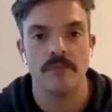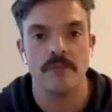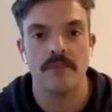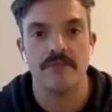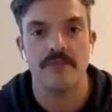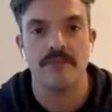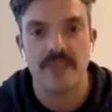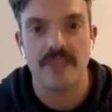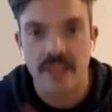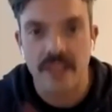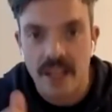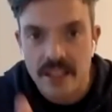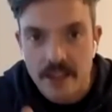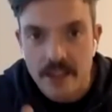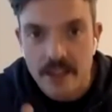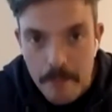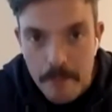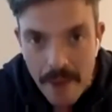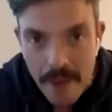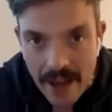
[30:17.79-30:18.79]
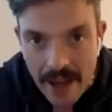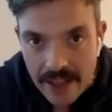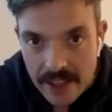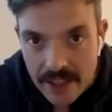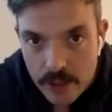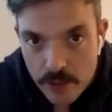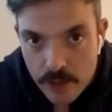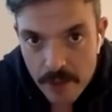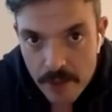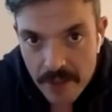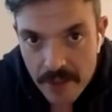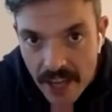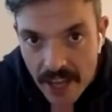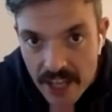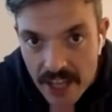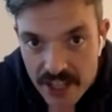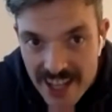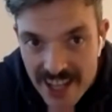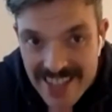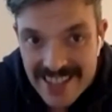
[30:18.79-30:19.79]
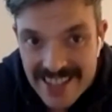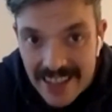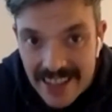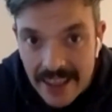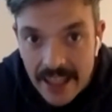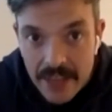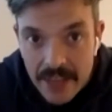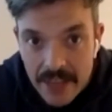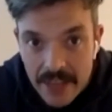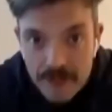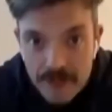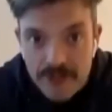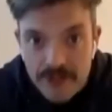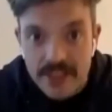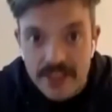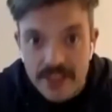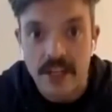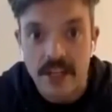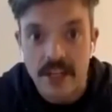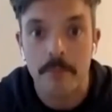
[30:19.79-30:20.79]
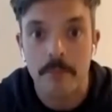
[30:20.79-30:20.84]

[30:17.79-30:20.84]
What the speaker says: and feel like the back of the rib cage is lifting up.